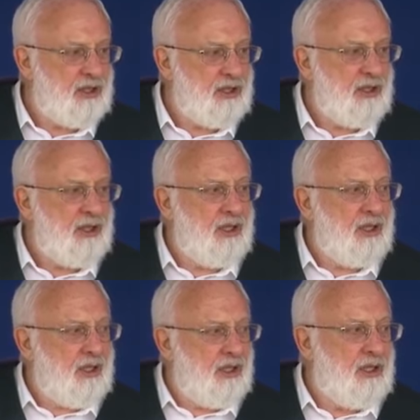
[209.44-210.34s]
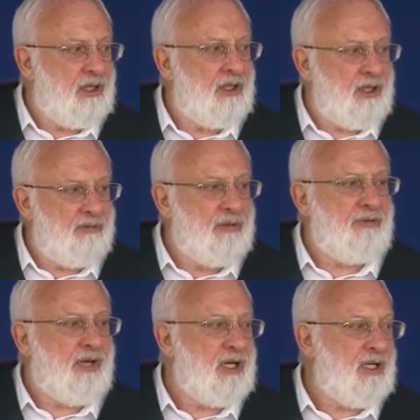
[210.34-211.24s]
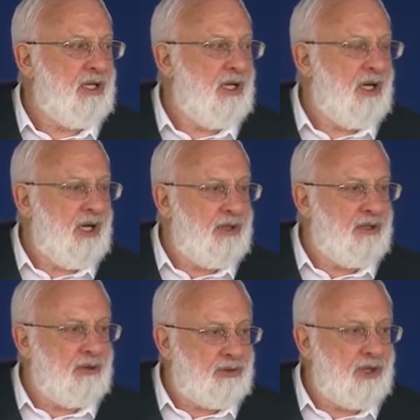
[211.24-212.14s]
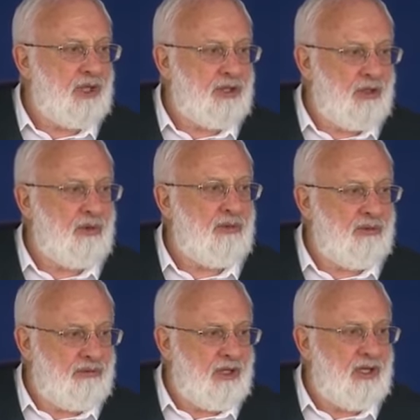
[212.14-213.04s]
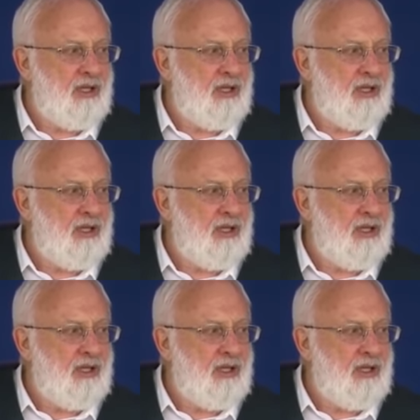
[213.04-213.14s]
On the way to Beit Shemesh, I think. There was a factory there.